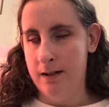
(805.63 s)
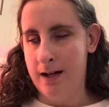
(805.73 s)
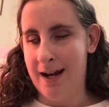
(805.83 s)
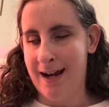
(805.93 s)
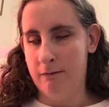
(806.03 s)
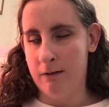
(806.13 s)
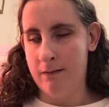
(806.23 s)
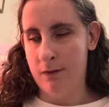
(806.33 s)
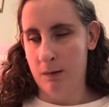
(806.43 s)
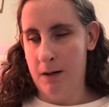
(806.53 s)
and we
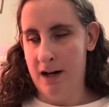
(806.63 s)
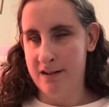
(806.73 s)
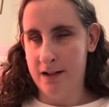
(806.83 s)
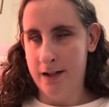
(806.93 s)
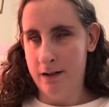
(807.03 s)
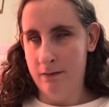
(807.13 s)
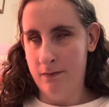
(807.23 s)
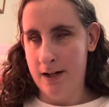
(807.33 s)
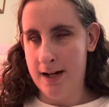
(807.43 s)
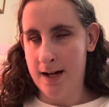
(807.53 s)
feel positive,
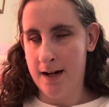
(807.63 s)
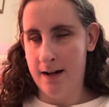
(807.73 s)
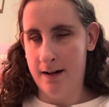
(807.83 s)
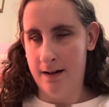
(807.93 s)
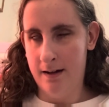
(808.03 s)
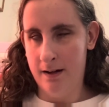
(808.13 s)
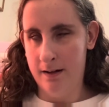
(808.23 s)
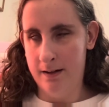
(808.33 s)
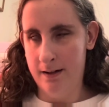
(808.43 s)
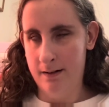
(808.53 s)

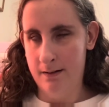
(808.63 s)
and